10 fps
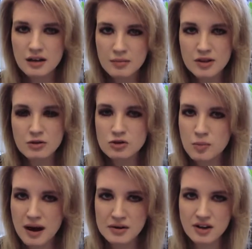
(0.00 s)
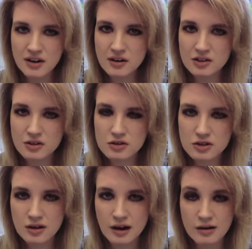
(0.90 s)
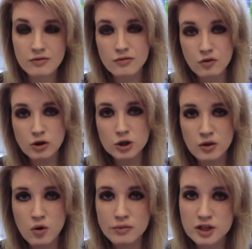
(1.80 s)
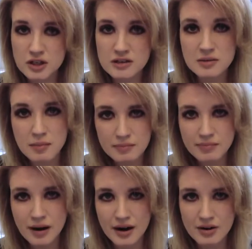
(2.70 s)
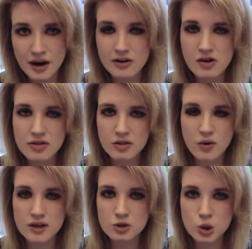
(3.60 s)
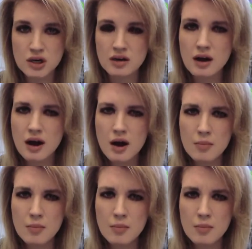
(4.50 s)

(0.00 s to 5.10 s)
Those are minor characters. Unfortunately, War Machine is a minor character, I think, the way he's treated.